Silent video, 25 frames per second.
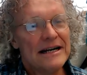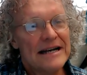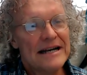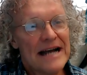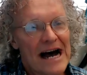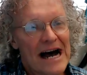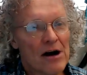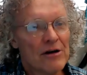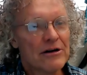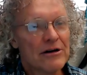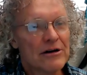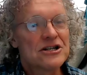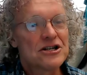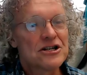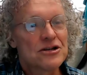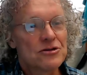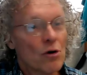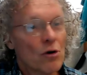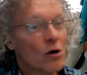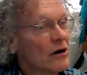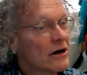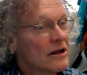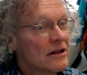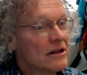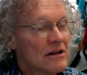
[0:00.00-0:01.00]
down and
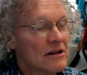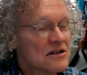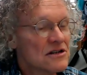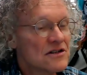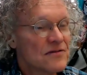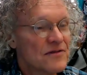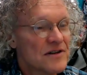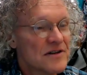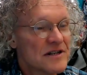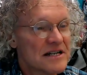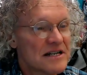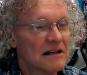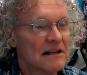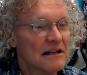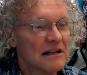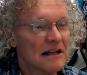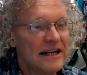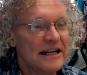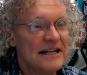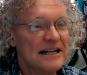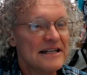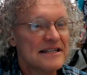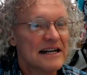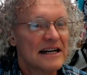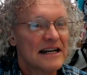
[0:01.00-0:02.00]
stored in those
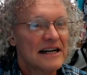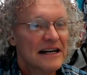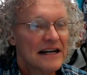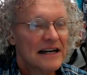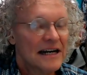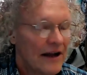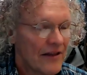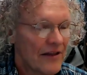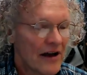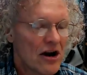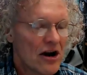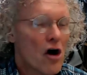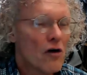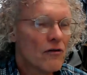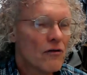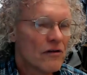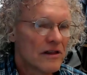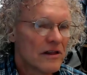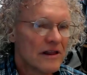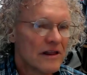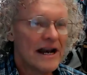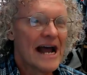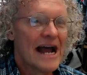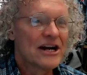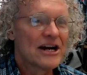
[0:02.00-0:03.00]
facilities, and then over
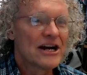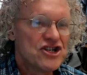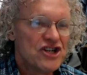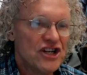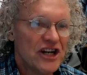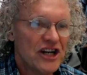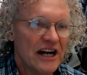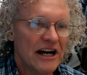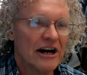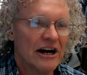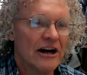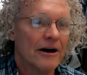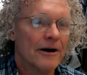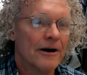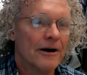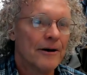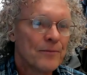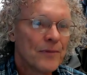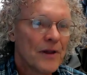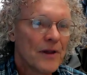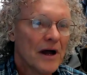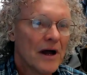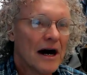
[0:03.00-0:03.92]
the next year,